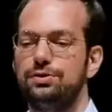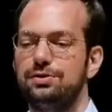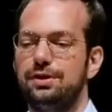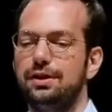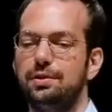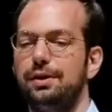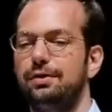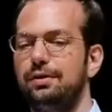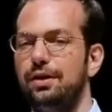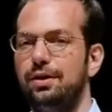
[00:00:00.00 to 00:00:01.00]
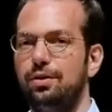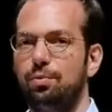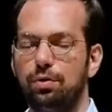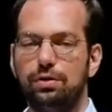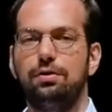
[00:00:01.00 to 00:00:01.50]
Just think about
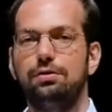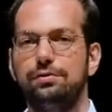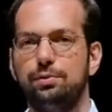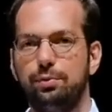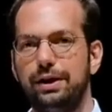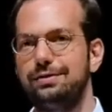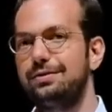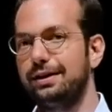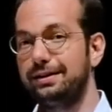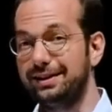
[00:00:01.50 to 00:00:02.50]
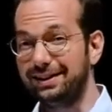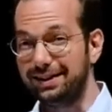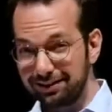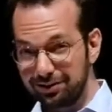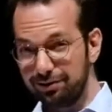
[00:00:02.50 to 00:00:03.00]
what are all of the ways that I can
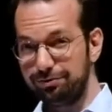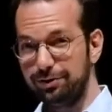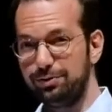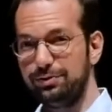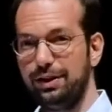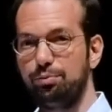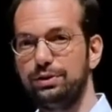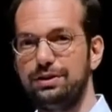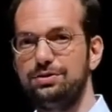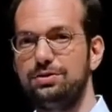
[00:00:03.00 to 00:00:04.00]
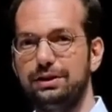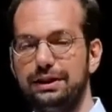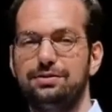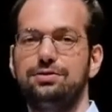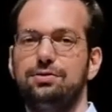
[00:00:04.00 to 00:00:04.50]
connect to the phone and
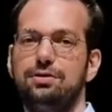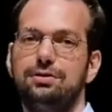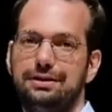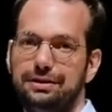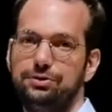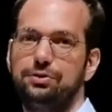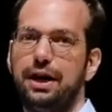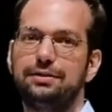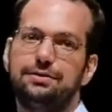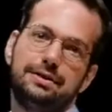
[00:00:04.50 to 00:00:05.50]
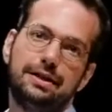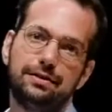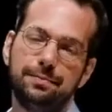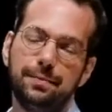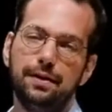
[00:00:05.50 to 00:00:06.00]
potentially install and extract
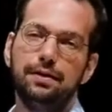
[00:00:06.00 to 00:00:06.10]
data.